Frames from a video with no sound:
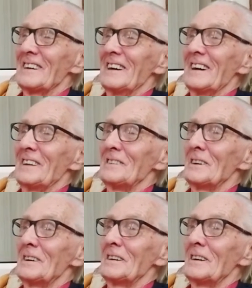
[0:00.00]

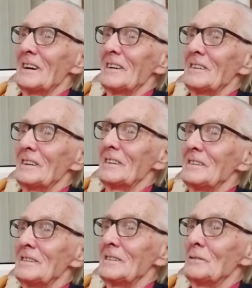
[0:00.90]
anyway,
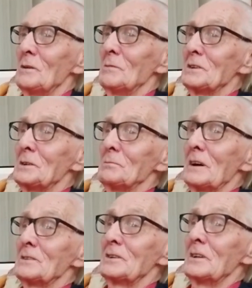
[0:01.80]
we missed the
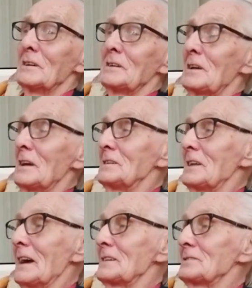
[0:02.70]
bus, and I had to get a
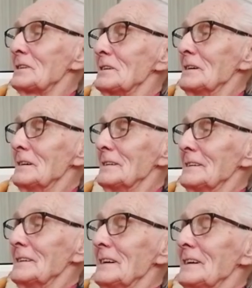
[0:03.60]
taxi.
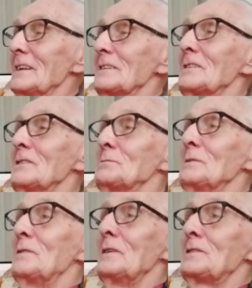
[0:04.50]
And it cost me
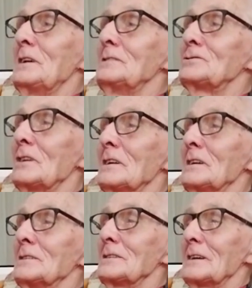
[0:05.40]
15
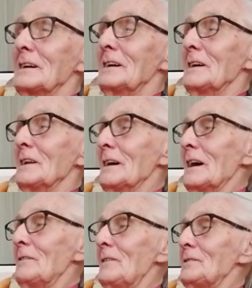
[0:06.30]
shillings.
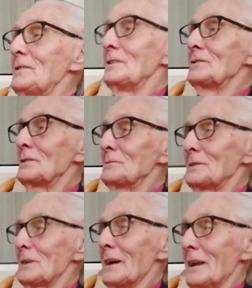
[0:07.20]
15 shillings was
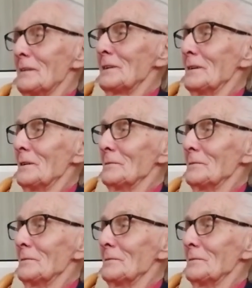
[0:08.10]
a hell of a lot.